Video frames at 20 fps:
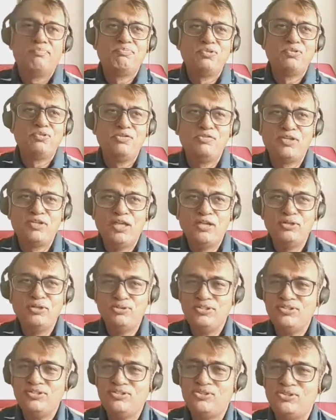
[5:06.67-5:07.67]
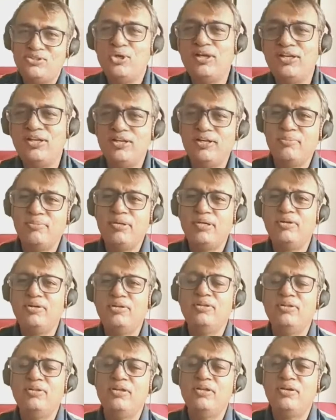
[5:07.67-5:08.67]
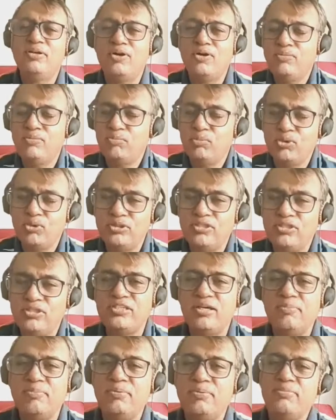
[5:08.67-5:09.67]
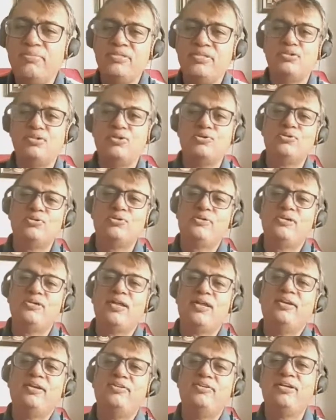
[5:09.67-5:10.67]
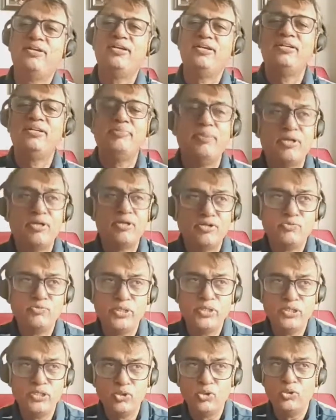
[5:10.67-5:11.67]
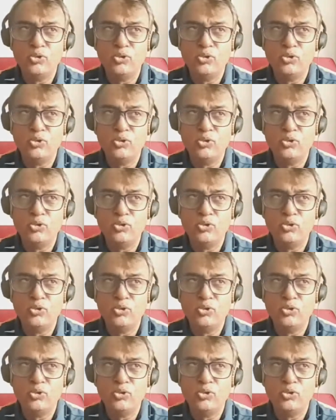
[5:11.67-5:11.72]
So, if can you just talk a little bit on both these supplements, glutamine and creatine, because we know